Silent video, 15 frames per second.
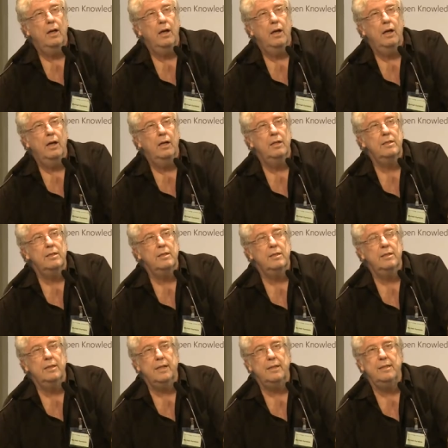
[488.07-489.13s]

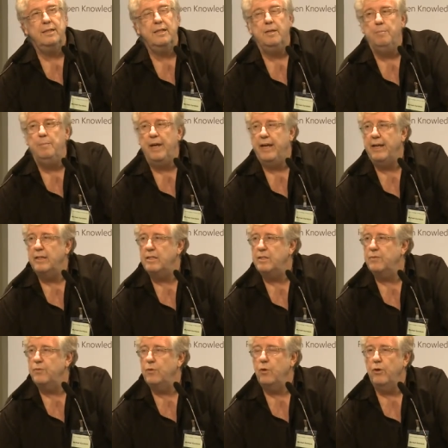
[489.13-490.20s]
60
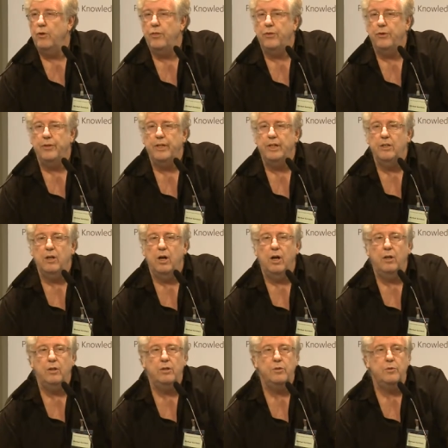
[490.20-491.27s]
megs for
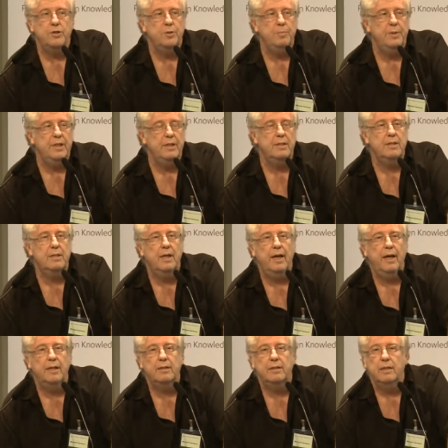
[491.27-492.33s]
$30, which means
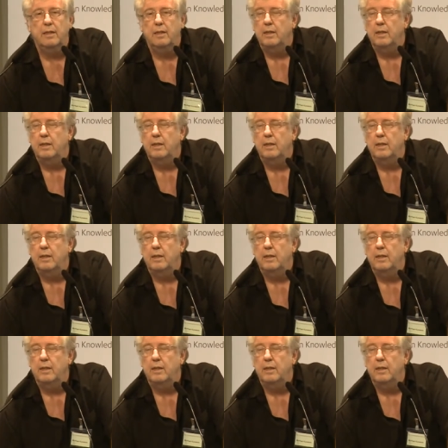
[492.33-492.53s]
that